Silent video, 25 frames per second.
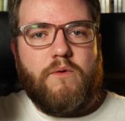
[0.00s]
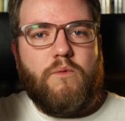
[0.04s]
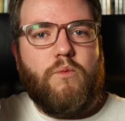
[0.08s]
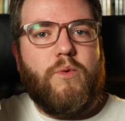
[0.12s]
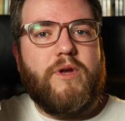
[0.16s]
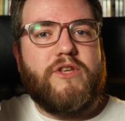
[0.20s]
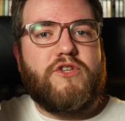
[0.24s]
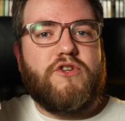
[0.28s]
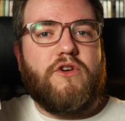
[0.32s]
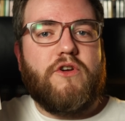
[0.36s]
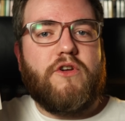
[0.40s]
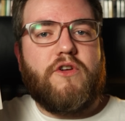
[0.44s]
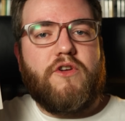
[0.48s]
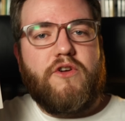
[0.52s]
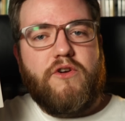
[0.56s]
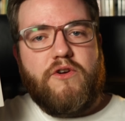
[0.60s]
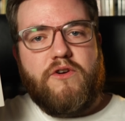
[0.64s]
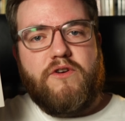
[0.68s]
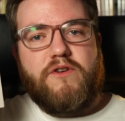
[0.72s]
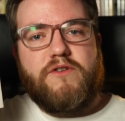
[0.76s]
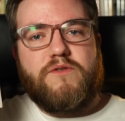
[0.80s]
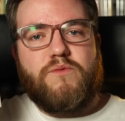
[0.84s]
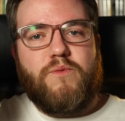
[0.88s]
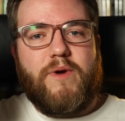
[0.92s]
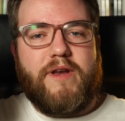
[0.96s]
which
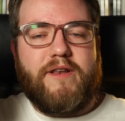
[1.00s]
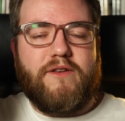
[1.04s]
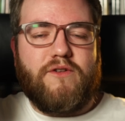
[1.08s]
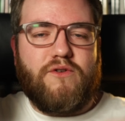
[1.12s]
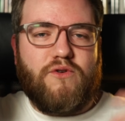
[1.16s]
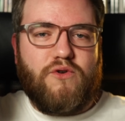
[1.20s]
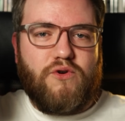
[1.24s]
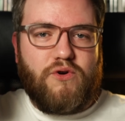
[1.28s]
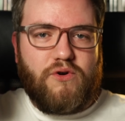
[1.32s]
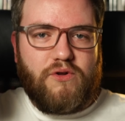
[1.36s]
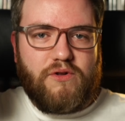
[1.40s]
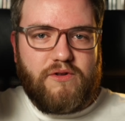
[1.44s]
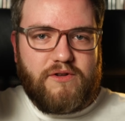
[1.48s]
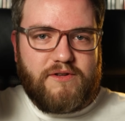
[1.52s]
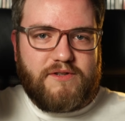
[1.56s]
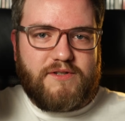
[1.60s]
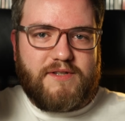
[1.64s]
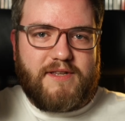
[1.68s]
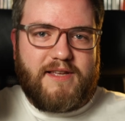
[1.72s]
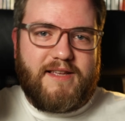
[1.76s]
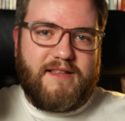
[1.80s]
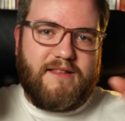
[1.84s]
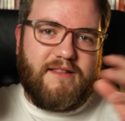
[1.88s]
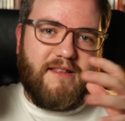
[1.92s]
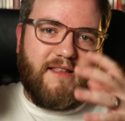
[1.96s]
occurs when colors
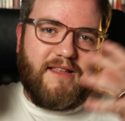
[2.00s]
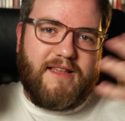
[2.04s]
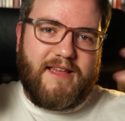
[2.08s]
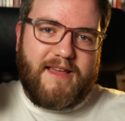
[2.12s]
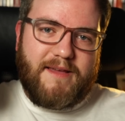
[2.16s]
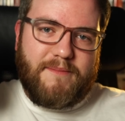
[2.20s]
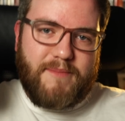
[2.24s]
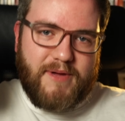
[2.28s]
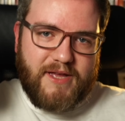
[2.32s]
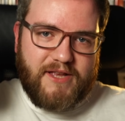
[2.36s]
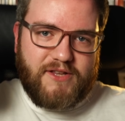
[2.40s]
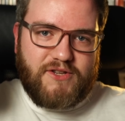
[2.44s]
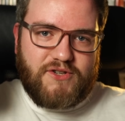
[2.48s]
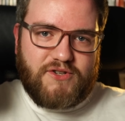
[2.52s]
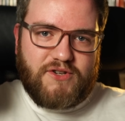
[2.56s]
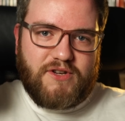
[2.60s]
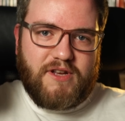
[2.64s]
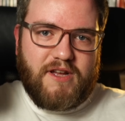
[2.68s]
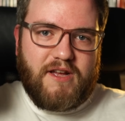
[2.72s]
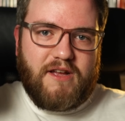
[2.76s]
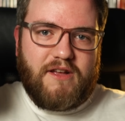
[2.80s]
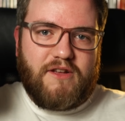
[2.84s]
in the image